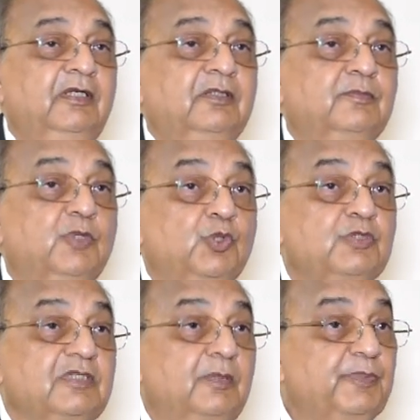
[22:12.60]

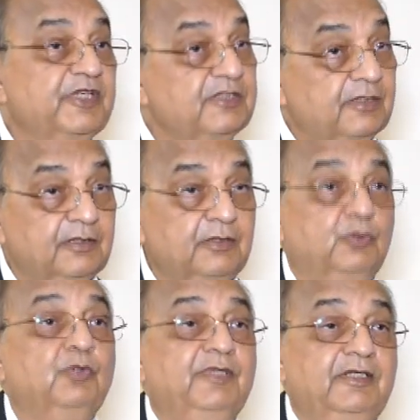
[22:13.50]
modes of pressure
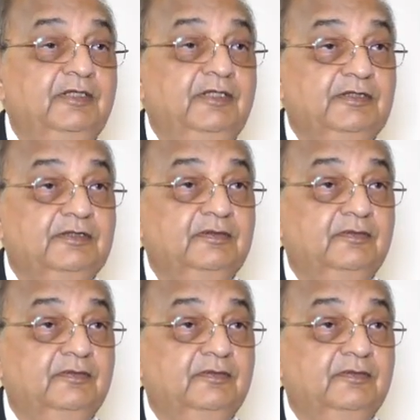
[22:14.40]
control ventilation.